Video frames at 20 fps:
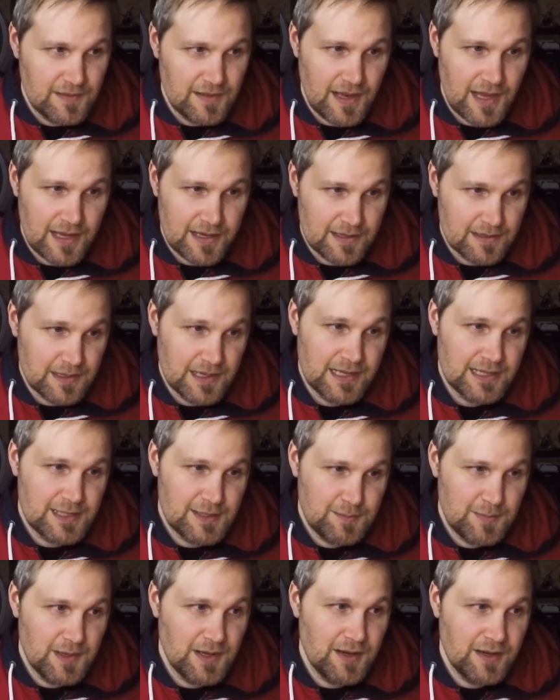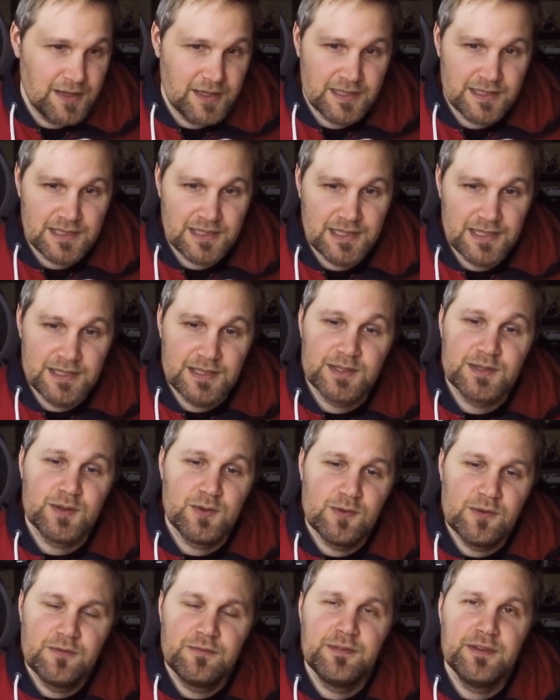like, let's be honest, it's
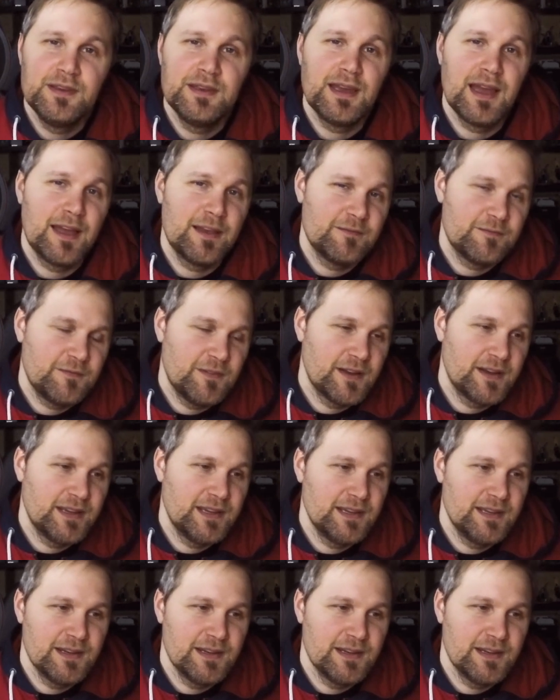goofy and funny